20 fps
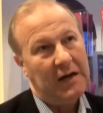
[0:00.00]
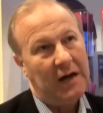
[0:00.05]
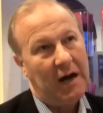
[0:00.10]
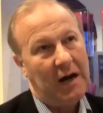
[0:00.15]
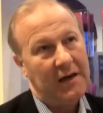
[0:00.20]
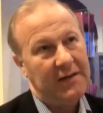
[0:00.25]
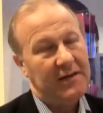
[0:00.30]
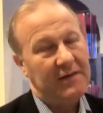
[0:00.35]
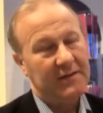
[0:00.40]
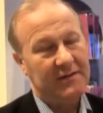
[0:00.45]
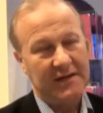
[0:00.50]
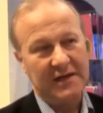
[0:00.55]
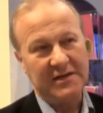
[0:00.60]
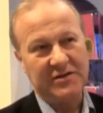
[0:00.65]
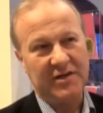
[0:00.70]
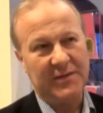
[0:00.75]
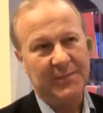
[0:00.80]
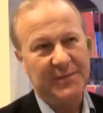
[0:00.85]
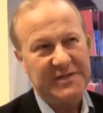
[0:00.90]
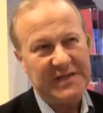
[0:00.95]
I think
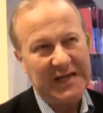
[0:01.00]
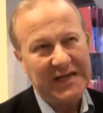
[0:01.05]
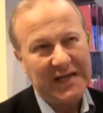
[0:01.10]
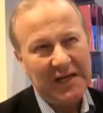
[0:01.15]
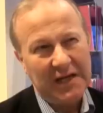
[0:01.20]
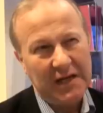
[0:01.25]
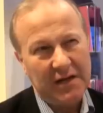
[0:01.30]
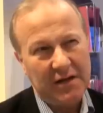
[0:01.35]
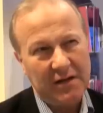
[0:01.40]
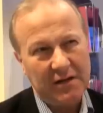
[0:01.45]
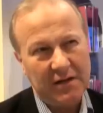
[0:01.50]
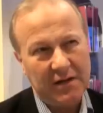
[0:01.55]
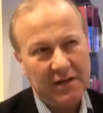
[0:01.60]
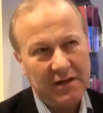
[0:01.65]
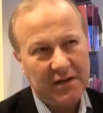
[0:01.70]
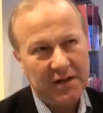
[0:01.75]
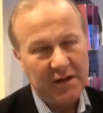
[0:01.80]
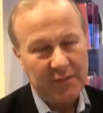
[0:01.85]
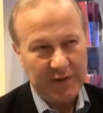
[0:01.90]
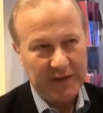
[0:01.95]
theatre is particularly good
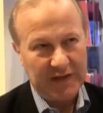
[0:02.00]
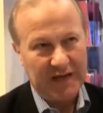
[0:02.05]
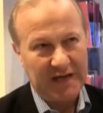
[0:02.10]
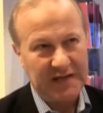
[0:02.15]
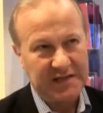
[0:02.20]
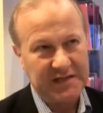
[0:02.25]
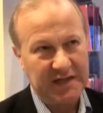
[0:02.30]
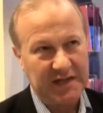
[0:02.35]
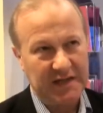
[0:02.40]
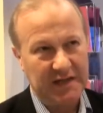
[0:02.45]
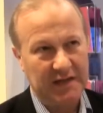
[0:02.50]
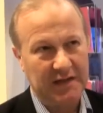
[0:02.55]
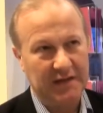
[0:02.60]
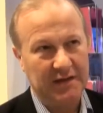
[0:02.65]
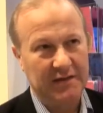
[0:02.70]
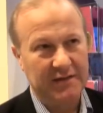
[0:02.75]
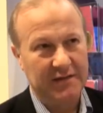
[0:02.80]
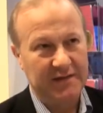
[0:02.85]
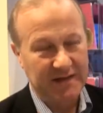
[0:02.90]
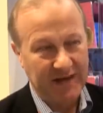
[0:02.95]
at communicating
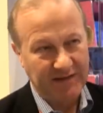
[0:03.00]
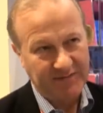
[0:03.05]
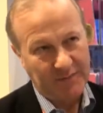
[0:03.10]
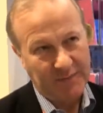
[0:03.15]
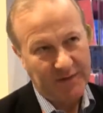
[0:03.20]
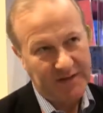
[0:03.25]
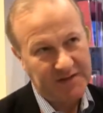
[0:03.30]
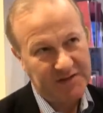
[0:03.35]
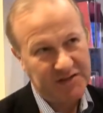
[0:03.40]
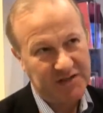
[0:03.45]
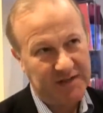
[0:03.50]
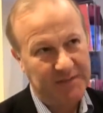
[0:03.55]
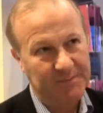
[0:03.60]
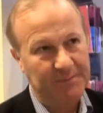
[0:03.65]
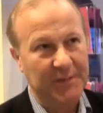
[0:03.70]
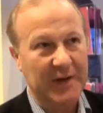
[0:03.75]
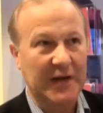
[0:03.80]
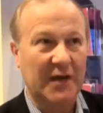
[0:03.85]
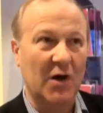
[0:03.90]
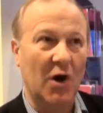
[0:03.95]
safety messages
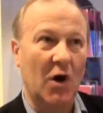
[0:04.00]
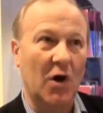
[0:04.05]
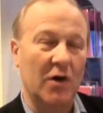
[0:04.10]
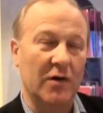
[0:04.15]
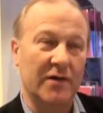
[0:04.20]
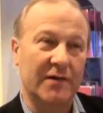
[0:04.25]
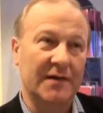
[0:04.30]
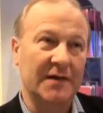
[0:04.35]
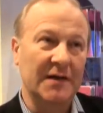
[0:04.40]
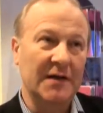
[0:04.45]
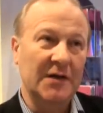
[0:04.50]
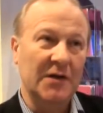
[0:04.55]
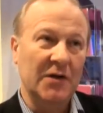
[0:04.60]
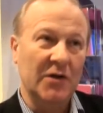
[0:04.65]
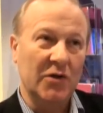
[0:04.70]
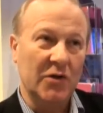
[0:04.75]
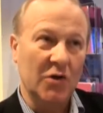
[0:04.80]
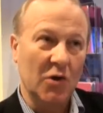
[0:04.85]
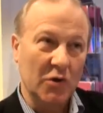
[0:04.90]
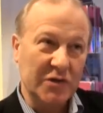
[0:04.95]
because
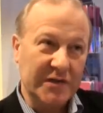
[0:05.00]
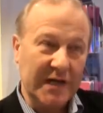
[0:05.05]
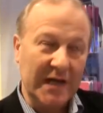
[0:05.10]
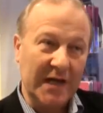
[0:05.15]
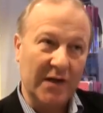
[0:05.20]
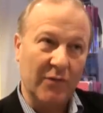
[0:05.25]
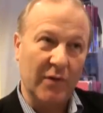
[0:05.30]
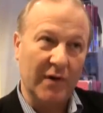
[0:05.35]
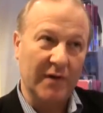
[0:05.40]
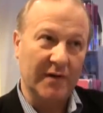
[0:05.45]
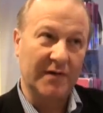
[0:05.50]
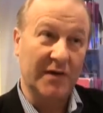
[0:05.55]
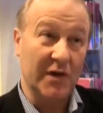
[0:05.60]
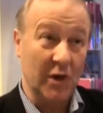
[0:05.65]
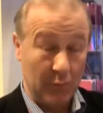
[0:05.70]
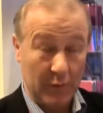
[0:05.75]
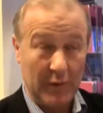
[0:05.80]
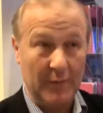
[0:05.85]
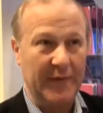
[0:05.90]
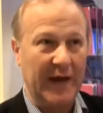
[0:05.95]
you're dealing with
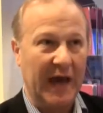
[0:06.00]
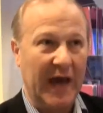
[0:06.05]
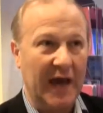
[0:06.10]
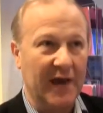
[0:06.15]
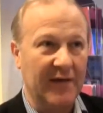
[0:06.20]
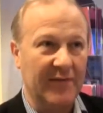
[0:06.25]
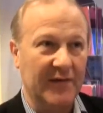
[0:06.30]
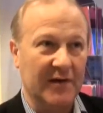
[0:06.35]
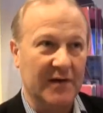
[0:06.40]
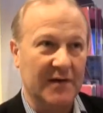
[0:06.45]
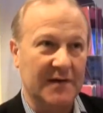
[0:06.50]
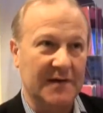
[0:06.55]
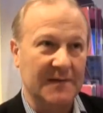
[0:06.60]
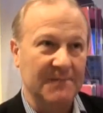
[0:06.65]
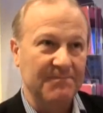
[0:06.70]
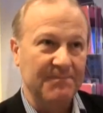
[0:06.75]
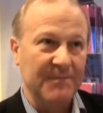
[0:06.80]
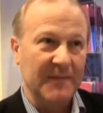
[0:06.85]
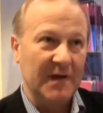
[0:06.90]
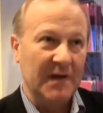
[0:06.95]
human behaviours.
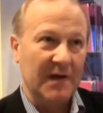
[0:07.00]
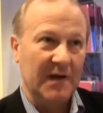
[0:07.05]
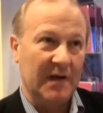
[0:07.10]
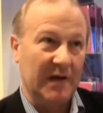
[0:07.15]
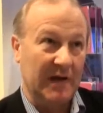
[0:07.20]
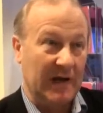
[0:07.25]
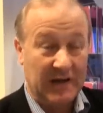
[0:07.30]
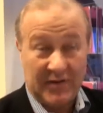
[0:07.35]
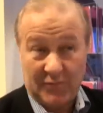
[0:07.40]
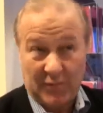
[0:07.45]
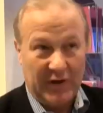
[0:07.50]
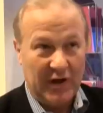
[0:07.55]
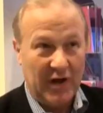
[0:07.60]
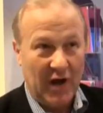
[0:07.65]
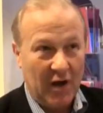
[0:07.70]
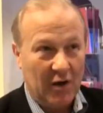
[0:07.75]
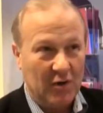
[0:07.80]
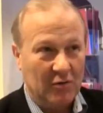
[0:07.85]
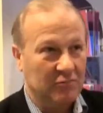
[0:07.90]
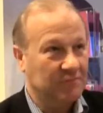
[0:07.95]
And as we
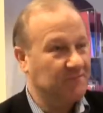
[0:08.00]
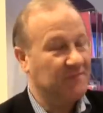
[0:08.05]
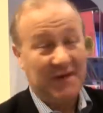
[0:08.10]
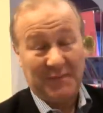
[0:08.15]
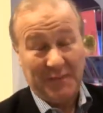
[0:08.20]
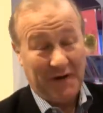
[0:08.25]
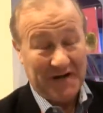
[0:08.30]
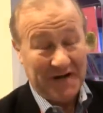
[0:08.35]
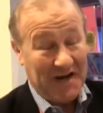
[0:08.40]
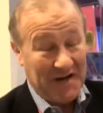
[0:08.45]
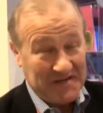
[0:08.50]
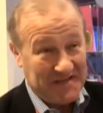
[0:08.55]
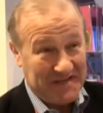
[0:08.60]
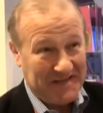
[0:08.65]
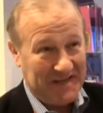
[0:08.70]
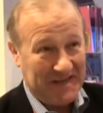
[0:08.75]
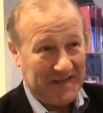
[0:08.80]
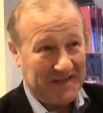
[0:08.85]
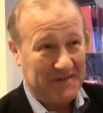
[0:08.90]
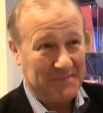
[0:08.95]
know, something like
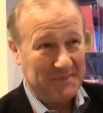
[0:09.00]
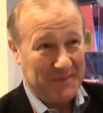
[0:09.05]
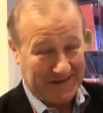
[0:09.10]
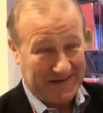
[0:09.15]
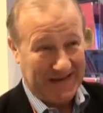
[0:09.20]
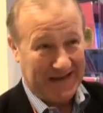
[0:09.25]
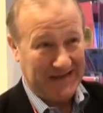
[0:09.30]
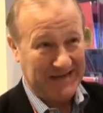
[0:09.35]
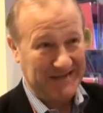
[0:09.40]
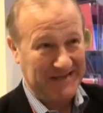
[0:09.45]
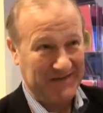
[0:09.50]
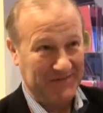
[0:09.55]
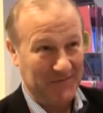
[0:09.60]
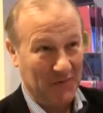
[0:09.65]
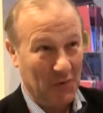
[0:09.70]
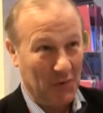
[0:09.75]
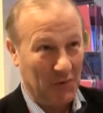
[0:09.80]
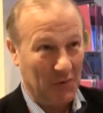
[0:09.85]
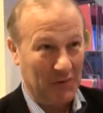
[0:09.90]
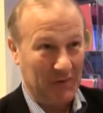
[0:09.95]
96% of
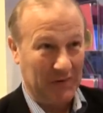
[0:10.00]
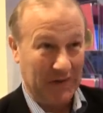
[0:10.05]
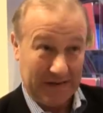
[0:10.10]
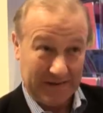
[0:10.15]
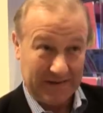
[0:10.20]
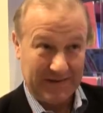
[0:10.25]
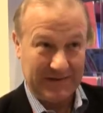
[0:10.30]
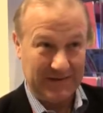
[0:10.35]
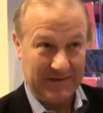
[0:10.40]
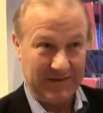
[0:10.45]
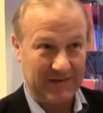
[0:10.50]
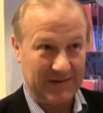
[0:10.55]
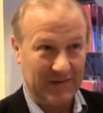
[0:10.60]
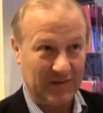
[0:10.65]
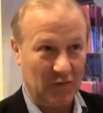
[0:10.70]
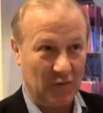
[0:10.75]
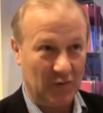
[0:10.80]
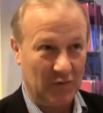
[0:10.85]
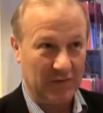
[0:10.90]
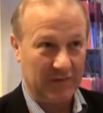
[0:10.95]
all incidents are
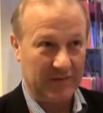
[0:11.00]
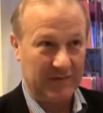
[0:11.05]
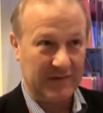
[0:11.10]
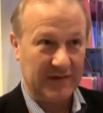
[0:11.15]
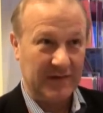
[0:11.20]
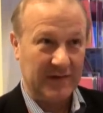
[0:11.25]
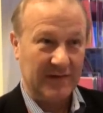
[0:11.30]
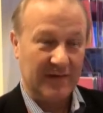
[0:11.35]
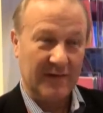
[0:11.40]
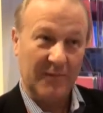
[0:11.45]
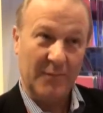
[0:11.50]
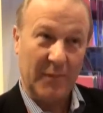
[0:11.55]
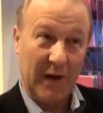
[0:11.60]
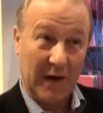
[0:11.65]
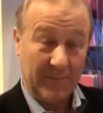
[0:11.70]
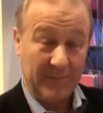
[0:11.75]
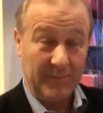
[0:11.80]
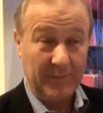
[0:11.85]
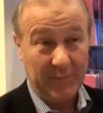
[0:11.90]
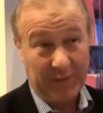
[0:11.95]
caused
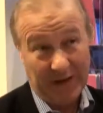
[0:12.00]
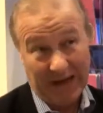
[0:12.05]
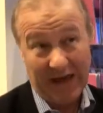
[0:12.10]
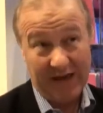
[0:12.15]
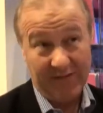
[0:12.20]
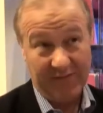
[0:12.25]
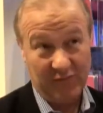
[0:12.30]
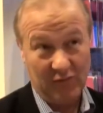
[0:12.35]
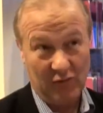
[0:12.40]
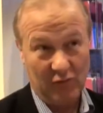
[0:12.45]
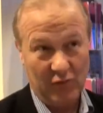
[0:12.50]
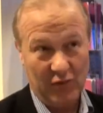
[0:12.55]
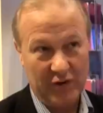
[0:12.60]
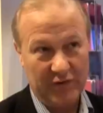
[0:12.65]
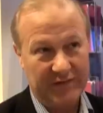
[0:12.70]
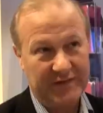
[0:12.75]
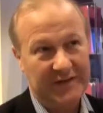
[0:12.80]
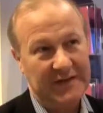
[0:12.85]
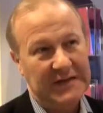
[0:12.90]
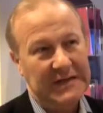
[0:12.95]
by behavioural
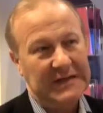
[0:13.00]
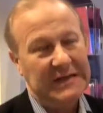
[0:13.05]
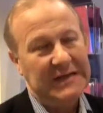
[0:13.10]
routes.